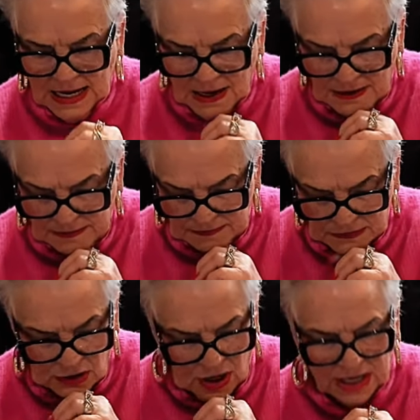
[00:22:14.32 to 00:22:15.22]

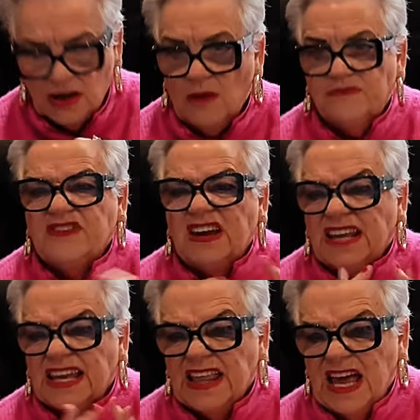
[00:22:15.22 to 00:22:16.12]
um, I, am
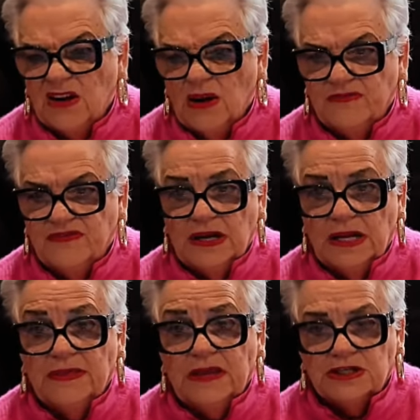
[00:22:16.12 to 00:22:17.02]
feeling that. I'm
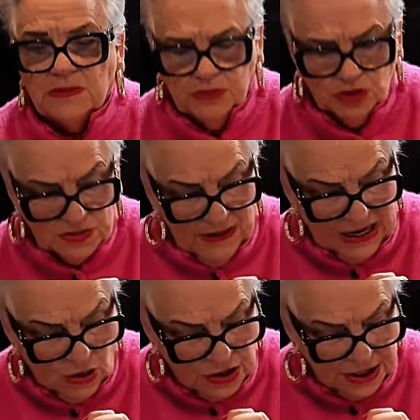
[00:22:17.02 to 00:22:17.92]
feeling there's a
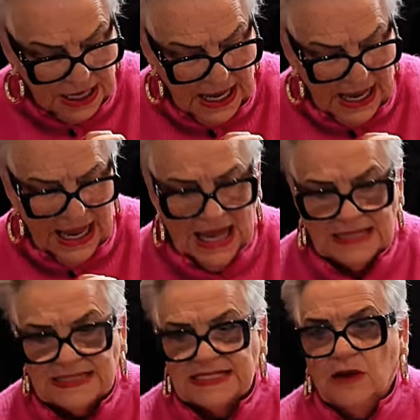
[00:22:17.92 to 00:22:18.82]
pushback on it.
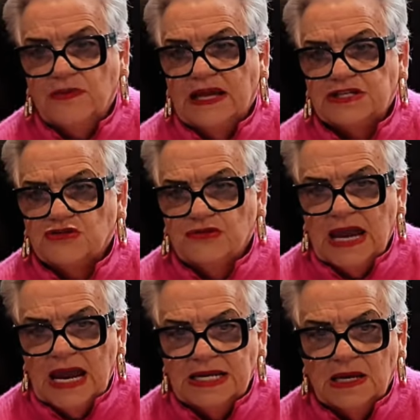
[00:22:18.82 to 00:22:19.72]
And so that's
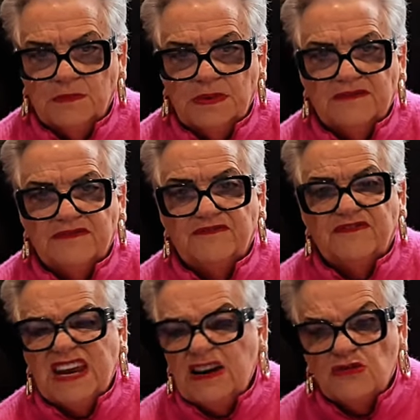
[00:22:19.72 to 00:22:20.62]
creating a bit of a
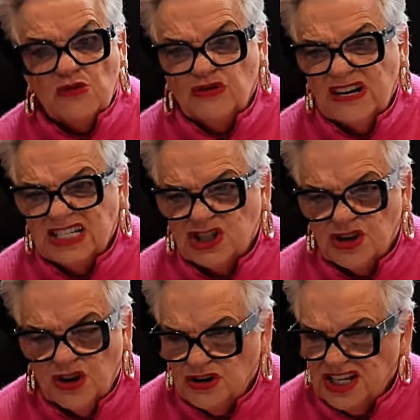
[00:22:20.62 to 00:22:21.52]
fear or
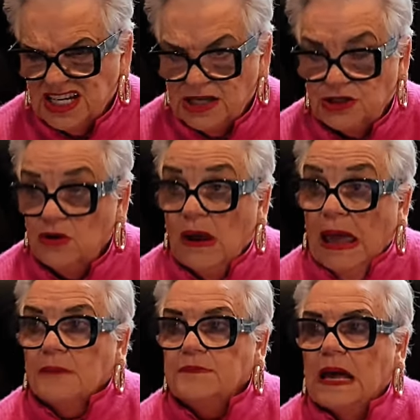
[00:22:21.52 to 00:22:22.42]
uncertainty in you.
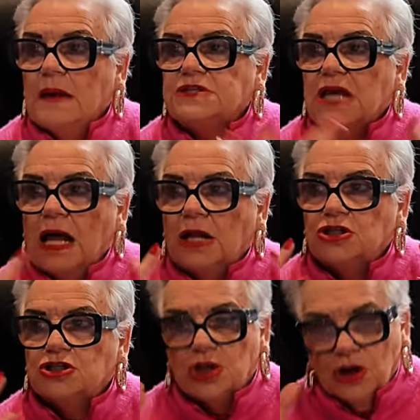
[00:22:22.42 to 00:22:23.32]
Perhaps
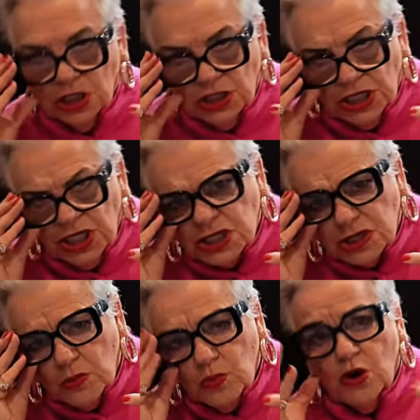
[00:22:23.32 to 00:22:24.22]
uncertainty
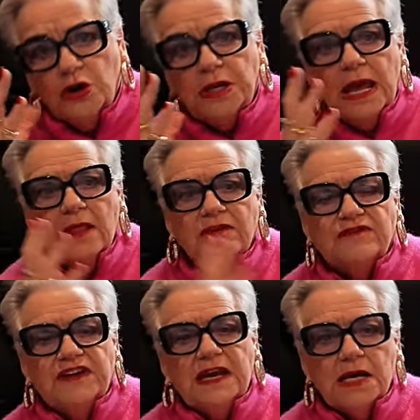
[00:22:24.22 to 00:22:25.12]
is the word.
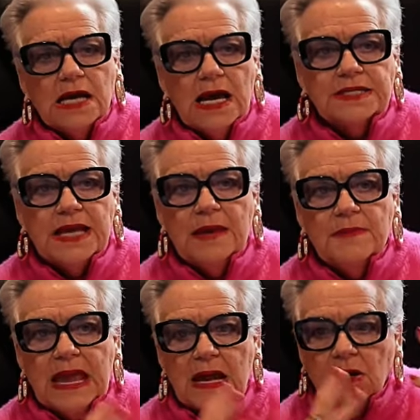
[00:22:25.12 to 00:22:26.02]
Fear card
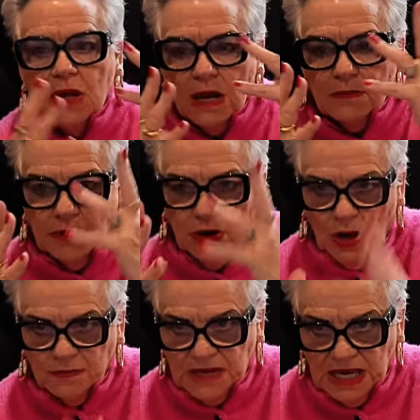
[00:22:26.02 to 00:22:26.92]
came out, but
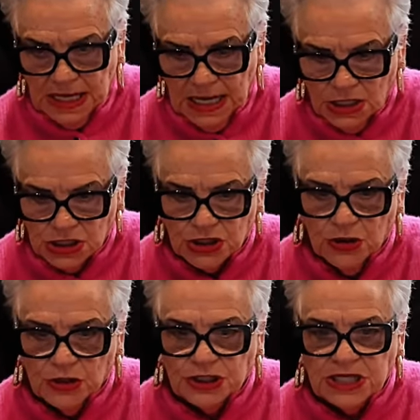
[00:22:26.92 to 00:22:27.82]
I'm getting
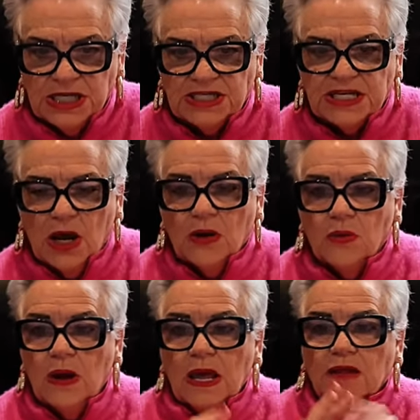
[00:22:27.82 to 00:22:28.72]
uncertainty. So